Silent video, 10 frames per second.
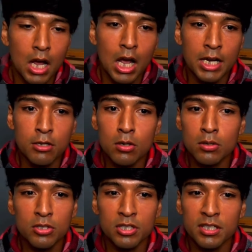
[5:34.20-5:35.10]
I know
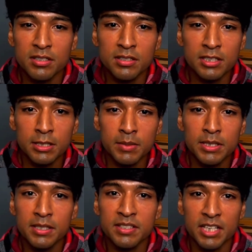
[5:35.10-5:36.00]
she doesn't see me
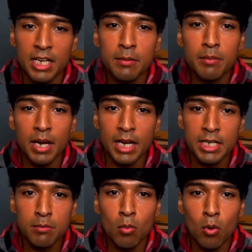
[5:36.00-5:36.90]
the same
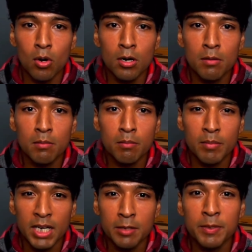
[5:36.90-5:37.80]
anymore,
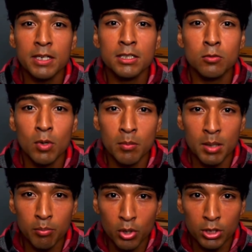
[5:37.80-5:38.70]
mainly because what my
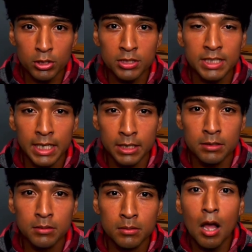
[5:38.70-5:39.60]
brother did.
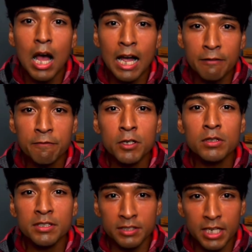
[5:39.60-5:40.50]
I feel
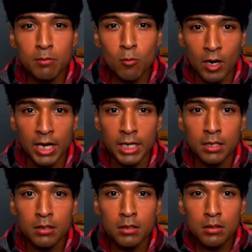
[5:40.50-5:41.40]
the same
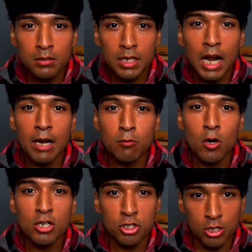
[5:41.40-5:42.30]
way that I
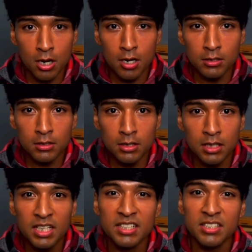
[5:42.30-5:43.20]
was shocked
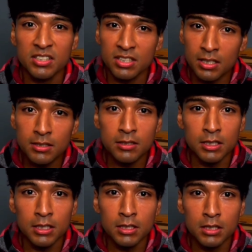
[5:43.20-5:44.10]
and
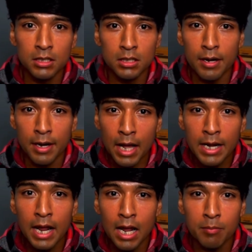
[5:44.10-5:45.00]
disgusted, not
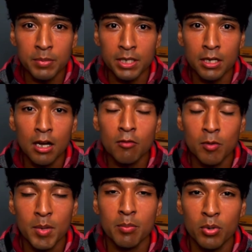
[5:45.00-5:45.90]
happy of what
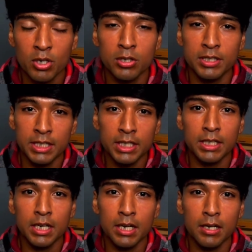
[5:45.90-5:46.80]
my brother did
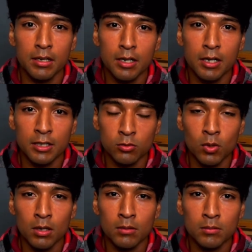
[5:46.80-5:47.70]
as
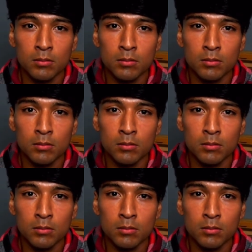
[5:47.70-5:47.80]
well.